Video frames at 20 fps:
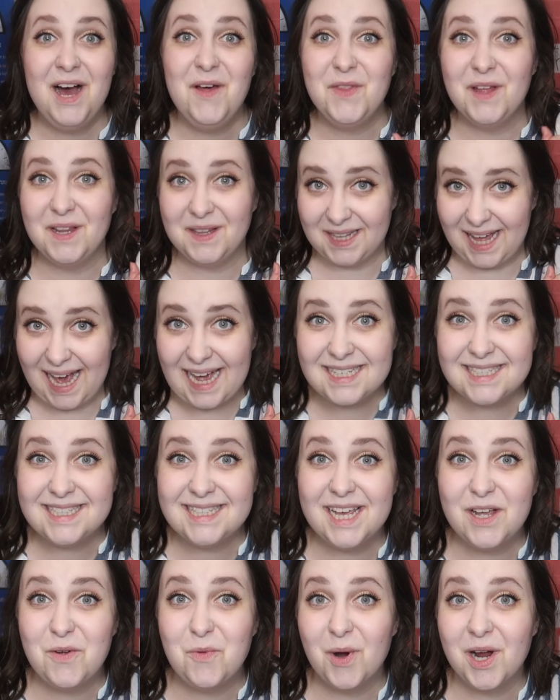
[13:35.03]
The last
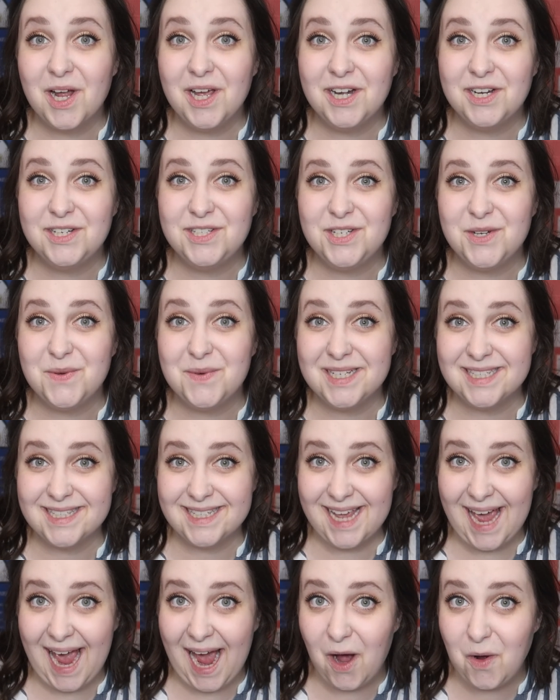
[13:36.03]
thing we're gonna do is
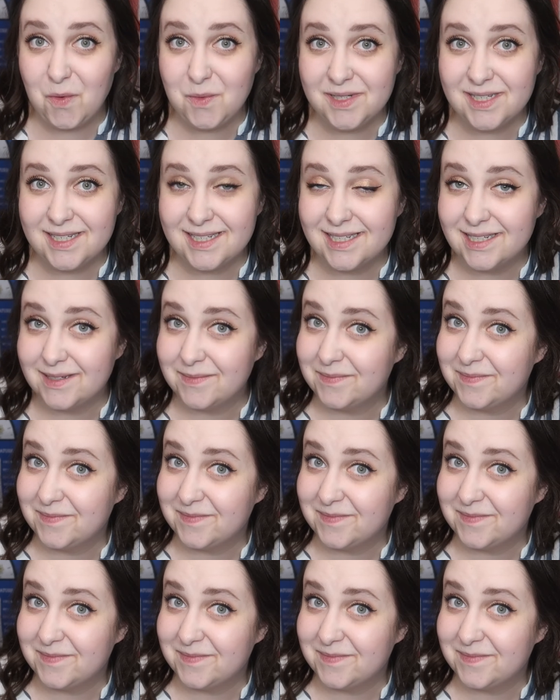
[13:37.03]
count